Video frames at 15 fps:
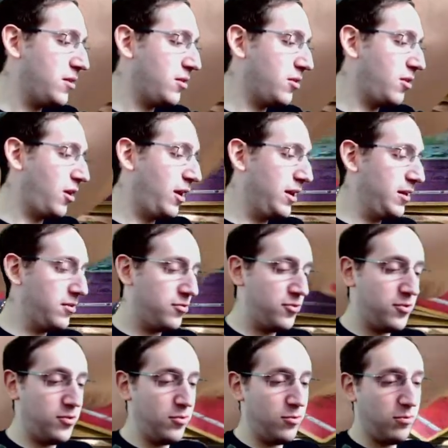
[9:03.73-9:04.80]
Not
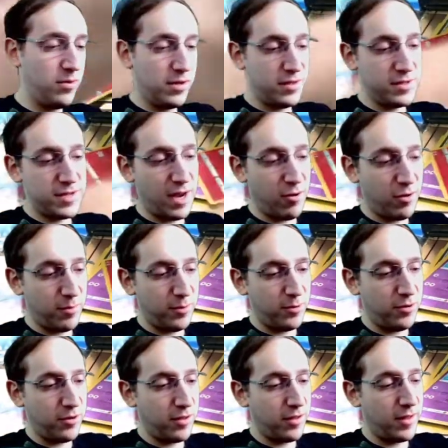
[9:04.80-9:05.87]
too
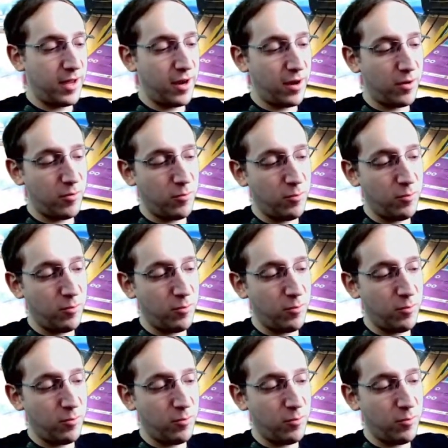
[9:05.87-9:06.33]
terrible there.